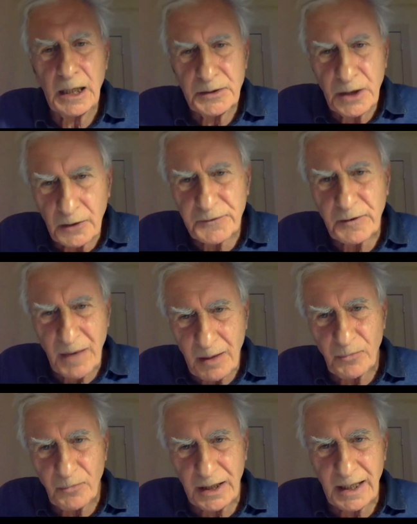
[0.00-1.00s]
not a
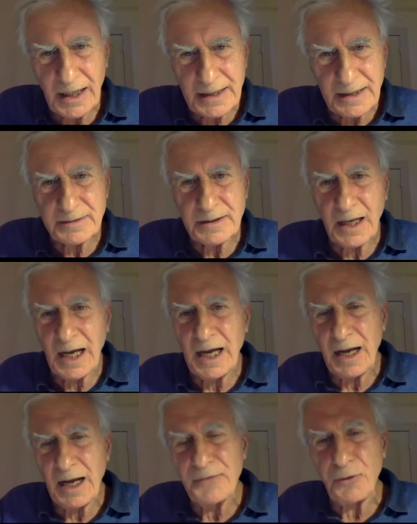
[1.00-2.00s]
memory, as
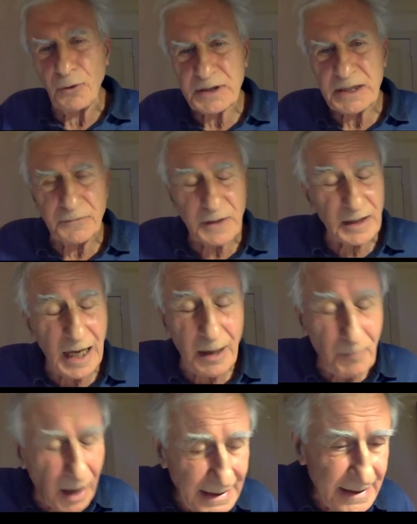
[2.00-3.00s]
I thought even, and I
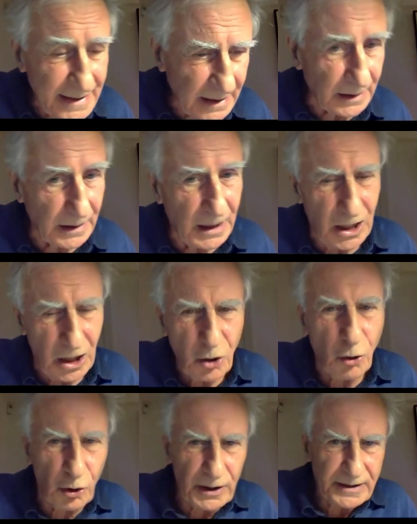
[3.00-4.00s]
might still
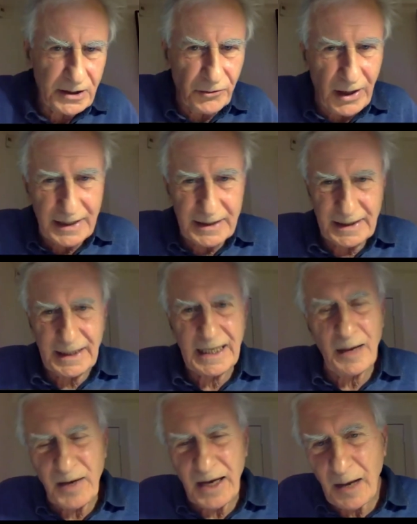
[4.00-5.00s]
call it a reckoning,
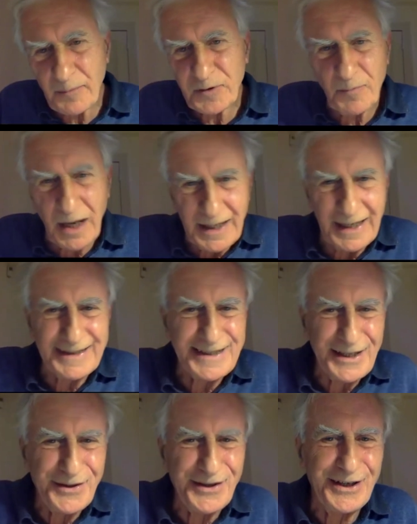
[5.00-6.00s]
coming up to my
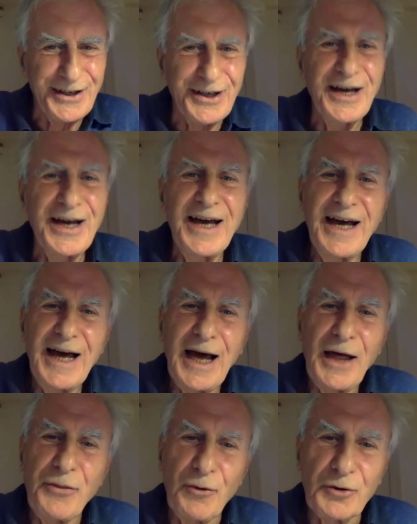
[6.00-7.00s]
80th year,
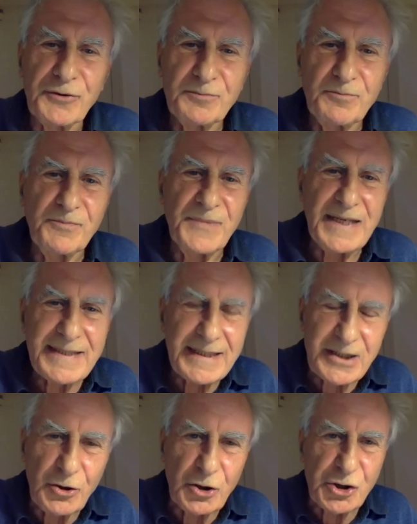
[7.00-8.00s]
I thought this
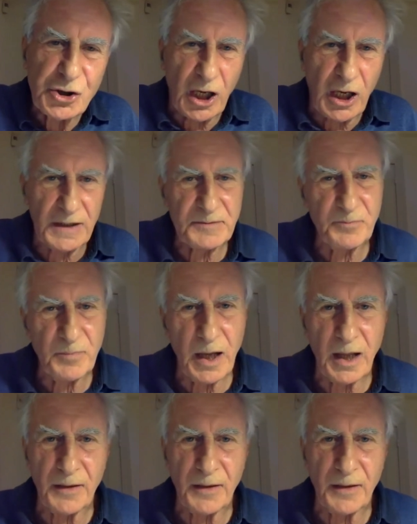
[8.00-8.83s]
is a good chance,